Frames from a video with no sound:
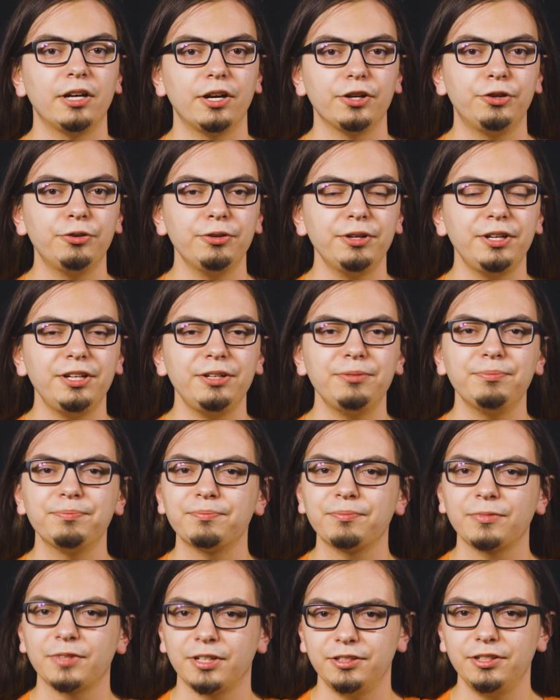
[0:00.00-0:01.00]
agree,
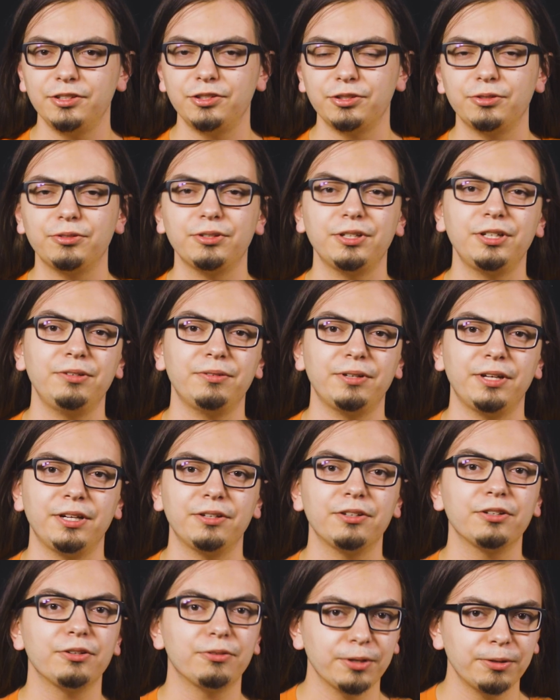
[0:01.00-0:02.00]
disagree,
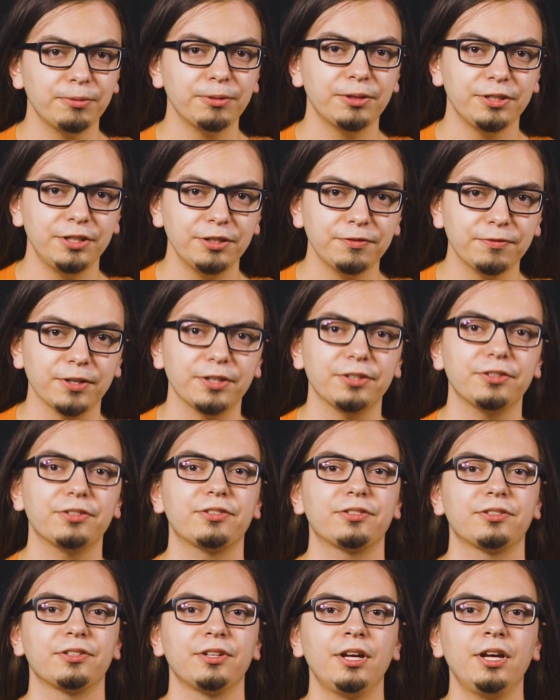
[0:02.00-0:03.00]
and agree with a
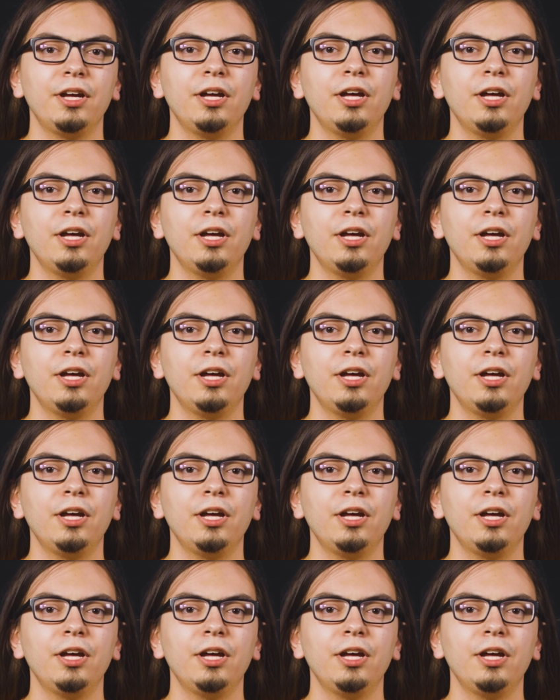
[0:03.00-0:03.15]
difference.